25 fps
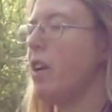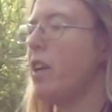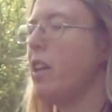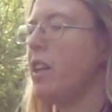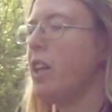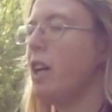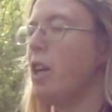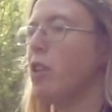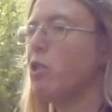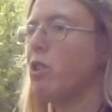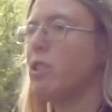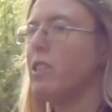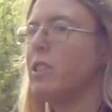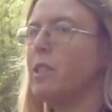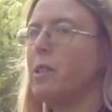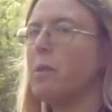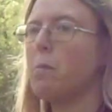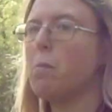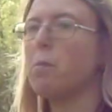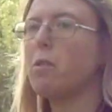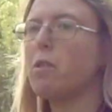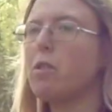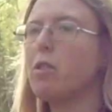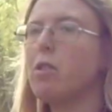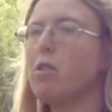like
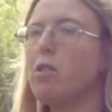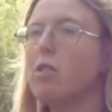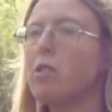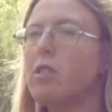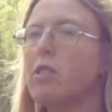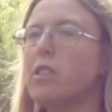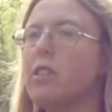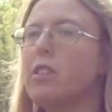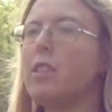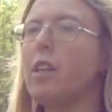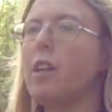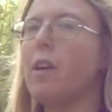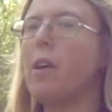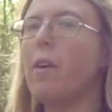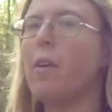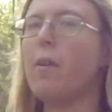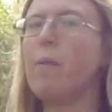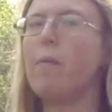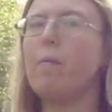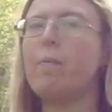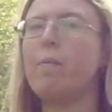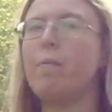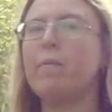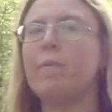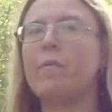interesting, because
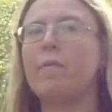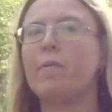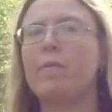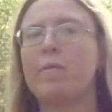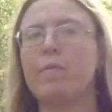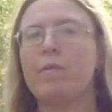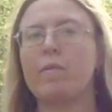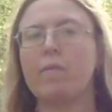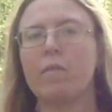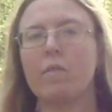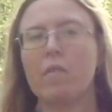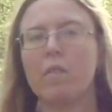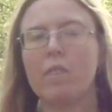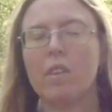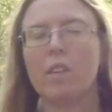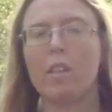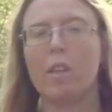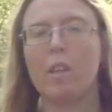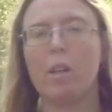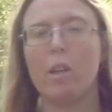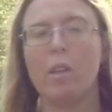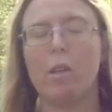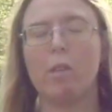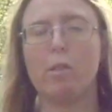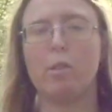
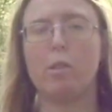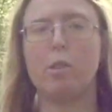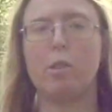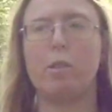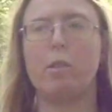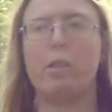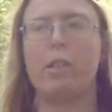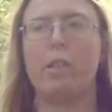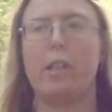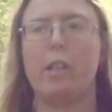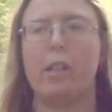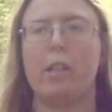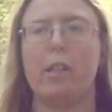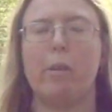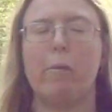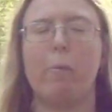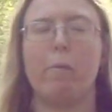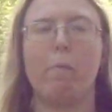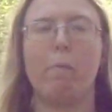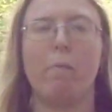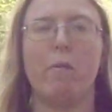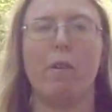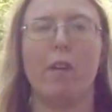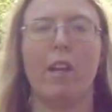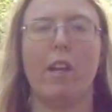
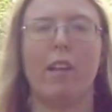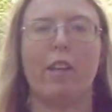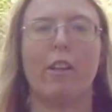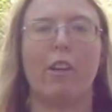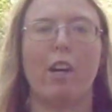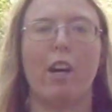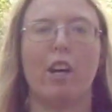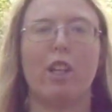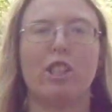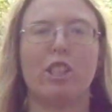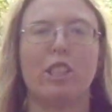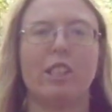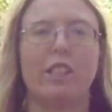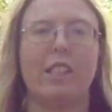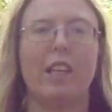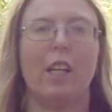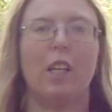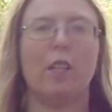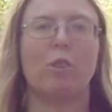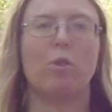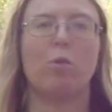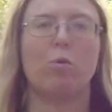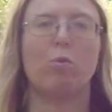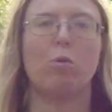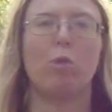the guy just
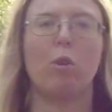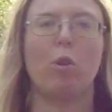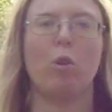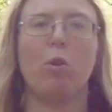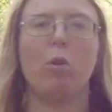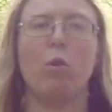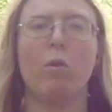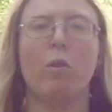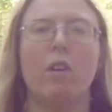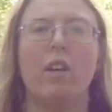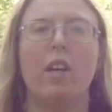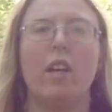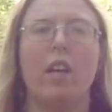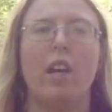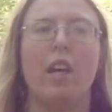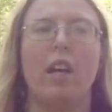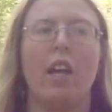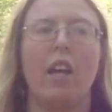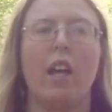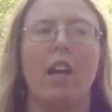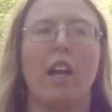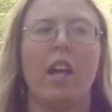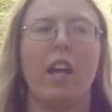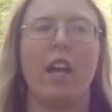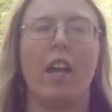said, well,
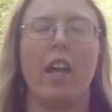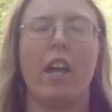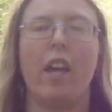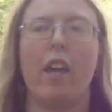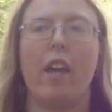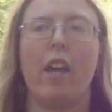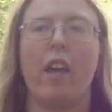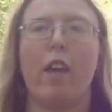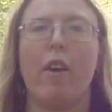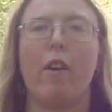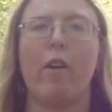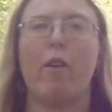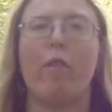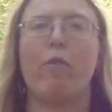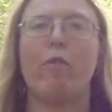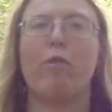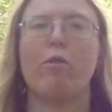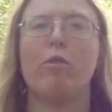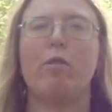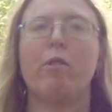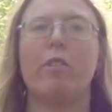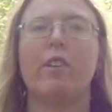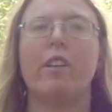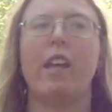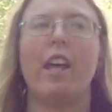if
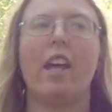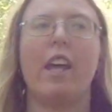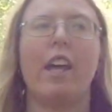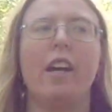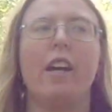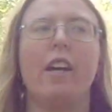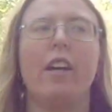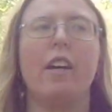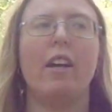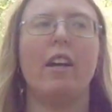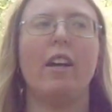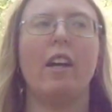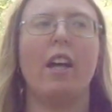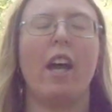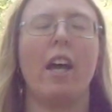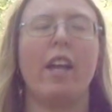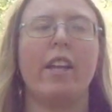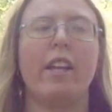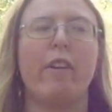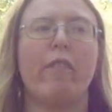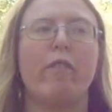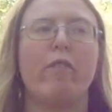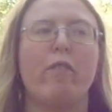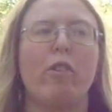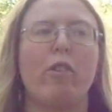you're there and
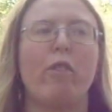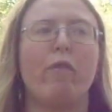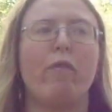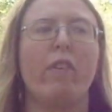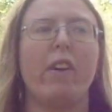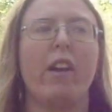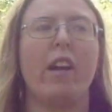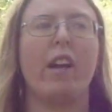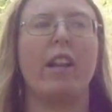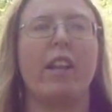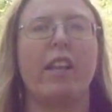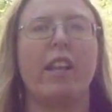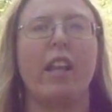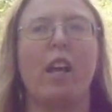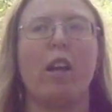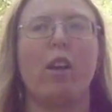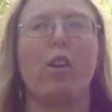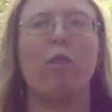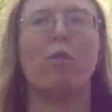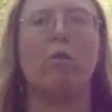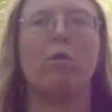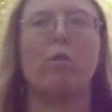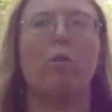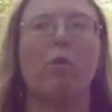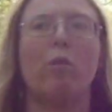if you think that
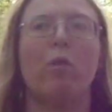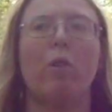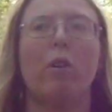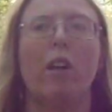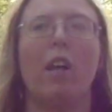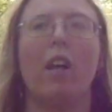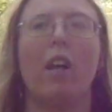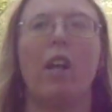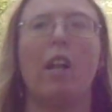your